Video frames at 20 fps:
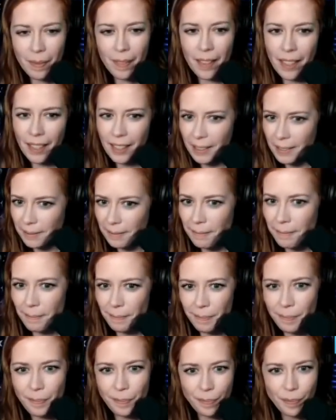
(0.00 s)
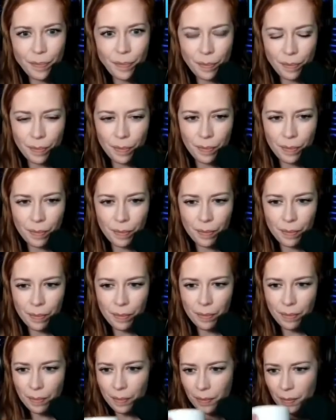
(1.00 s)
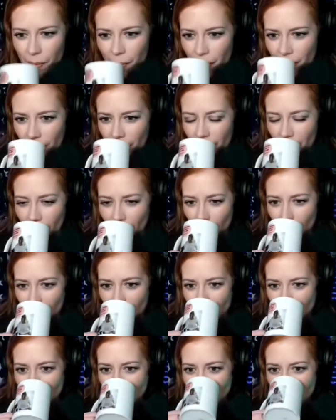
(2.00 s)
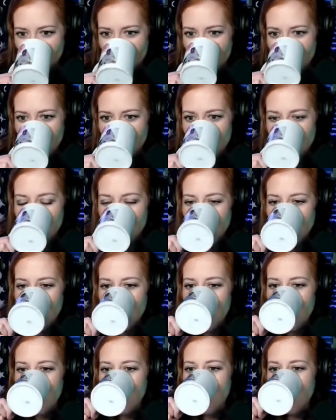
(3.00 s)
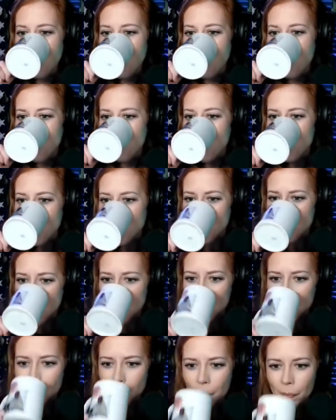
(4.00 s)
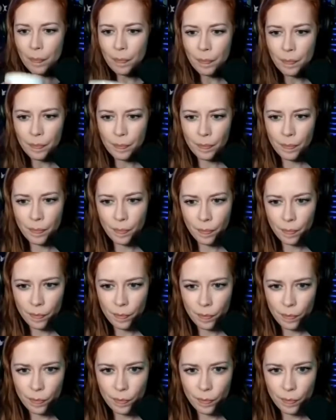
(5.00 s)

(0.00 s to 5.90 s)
This person isn't speaking.